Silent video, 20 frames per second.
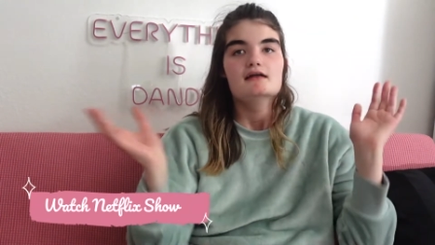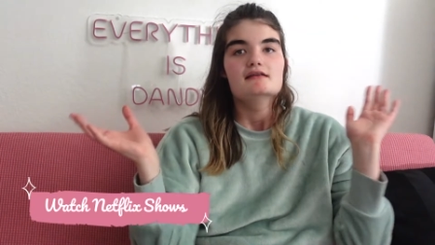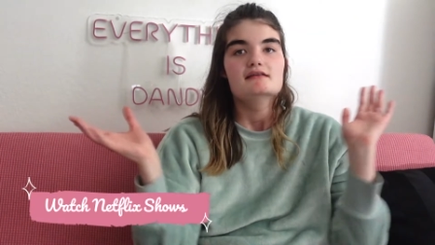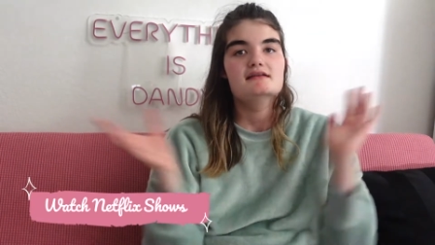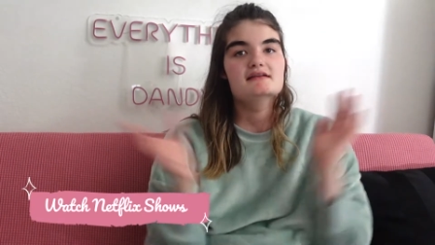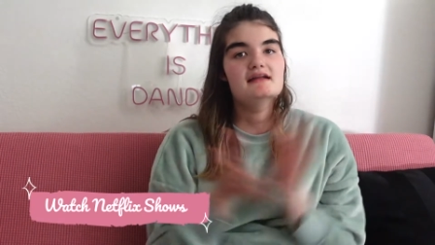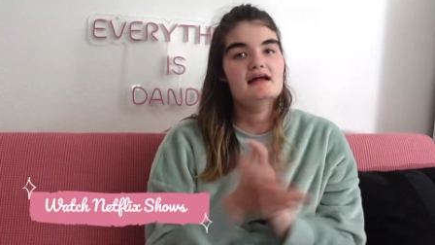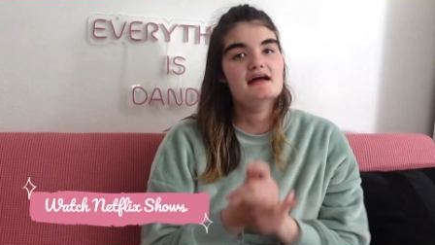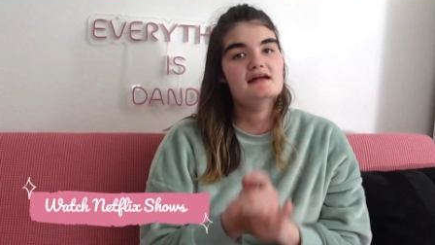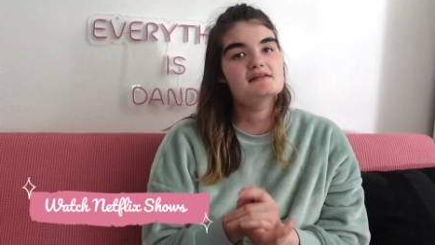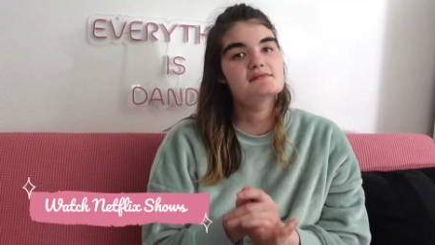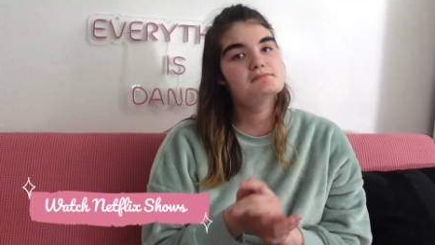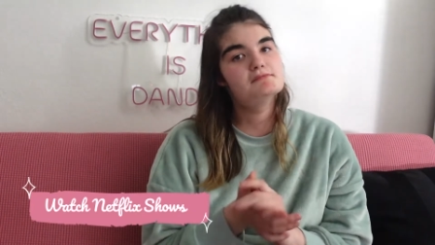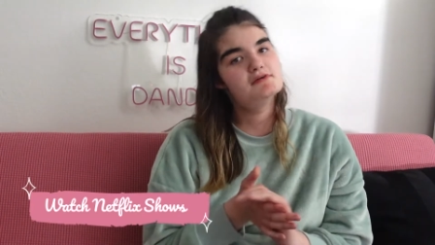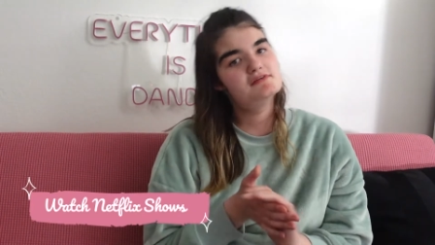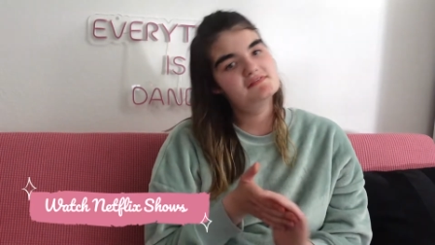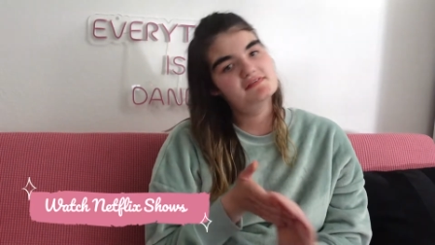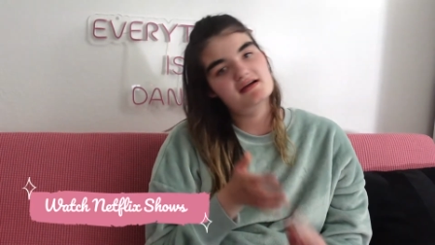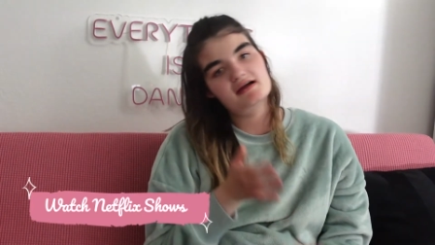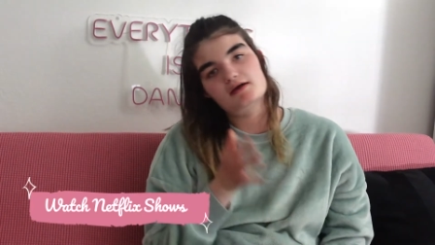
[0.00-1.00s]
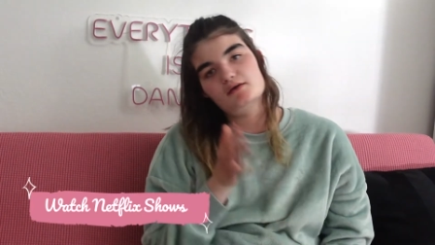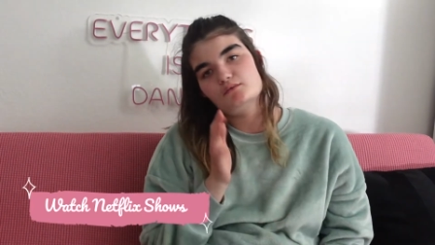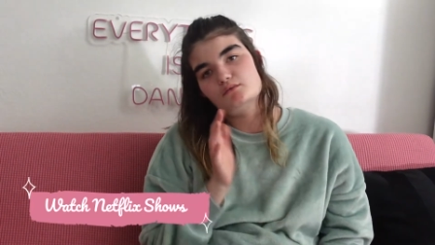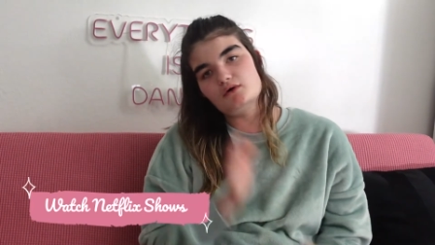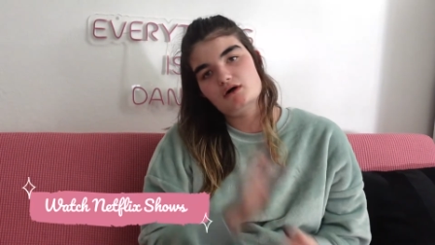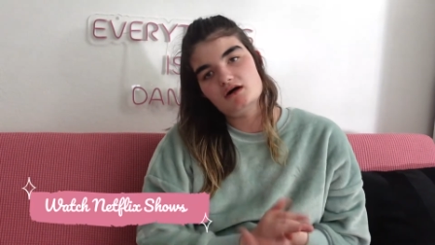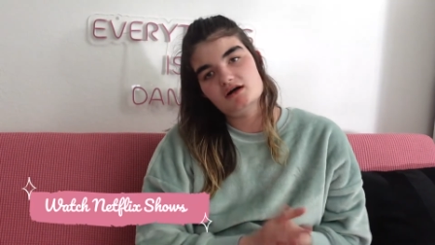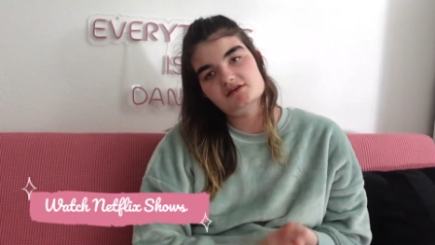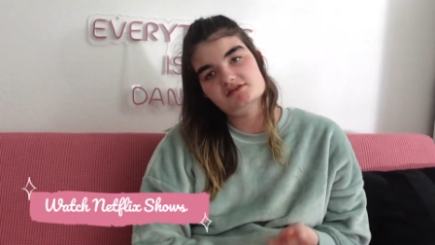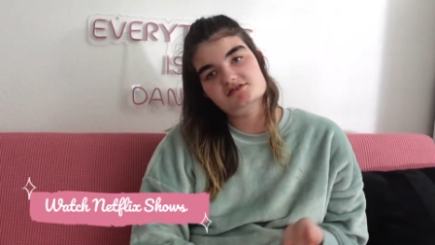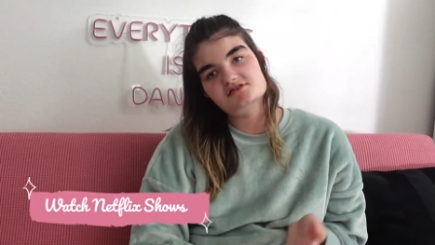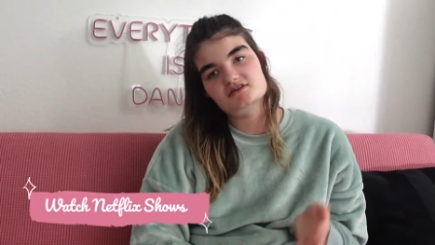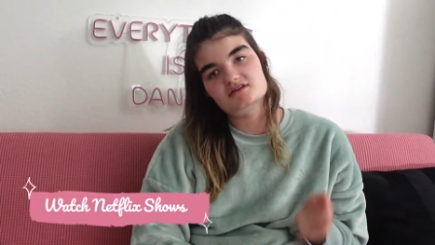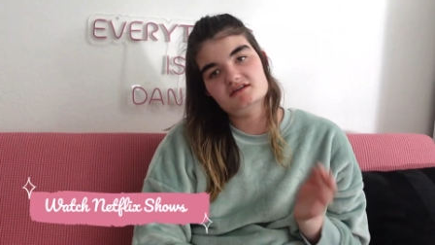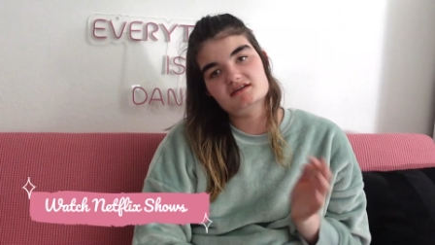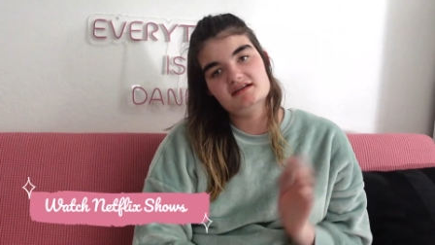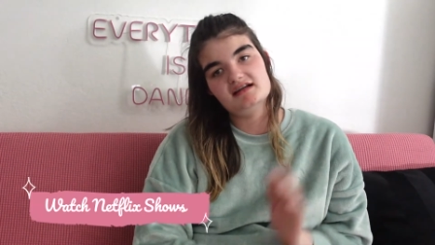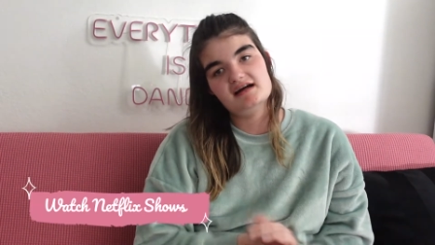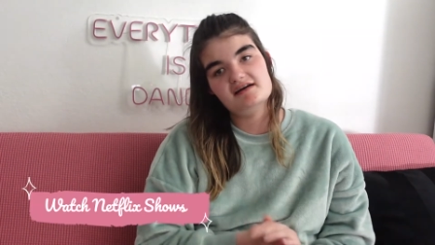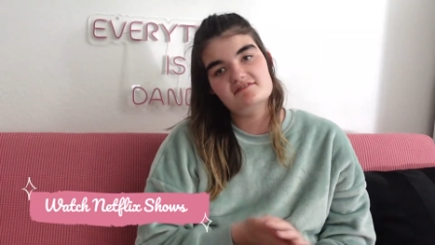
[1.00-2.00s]
The last movie I watched
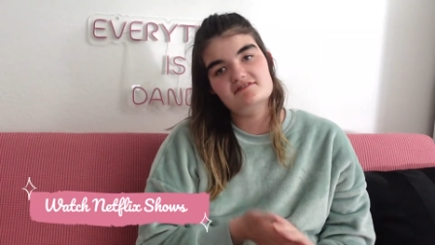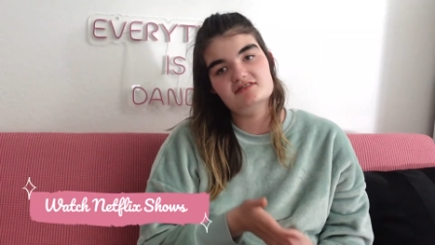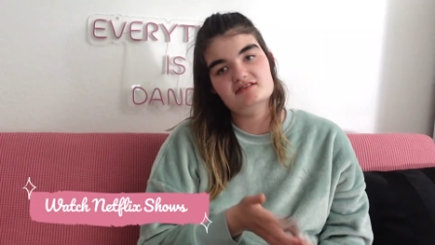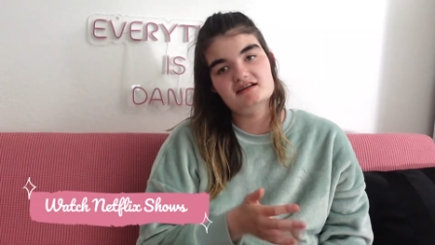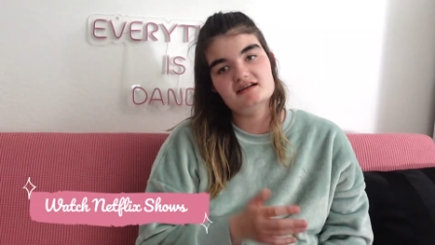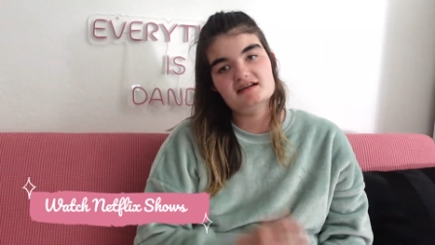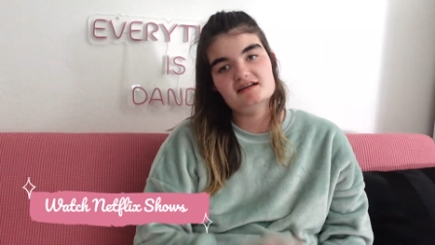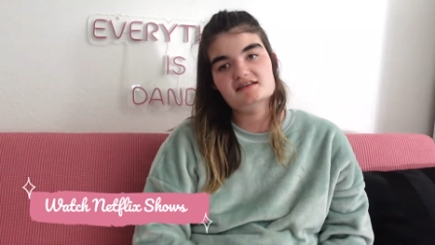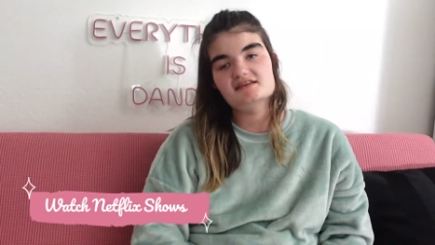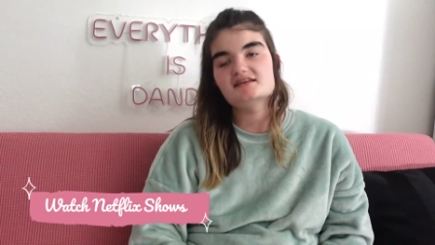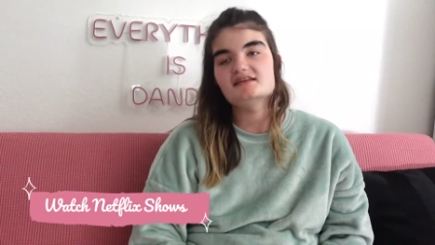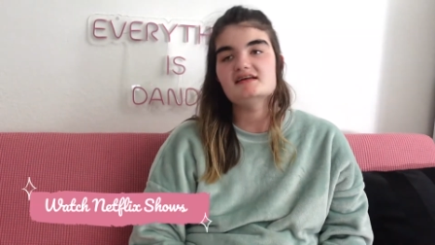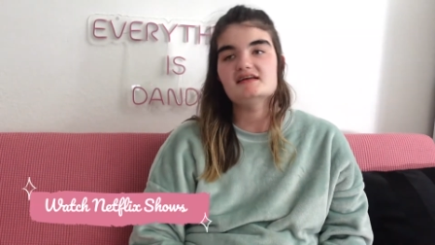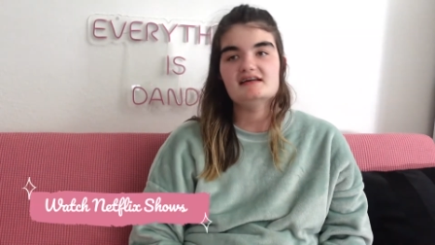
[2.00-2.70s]
on Netflix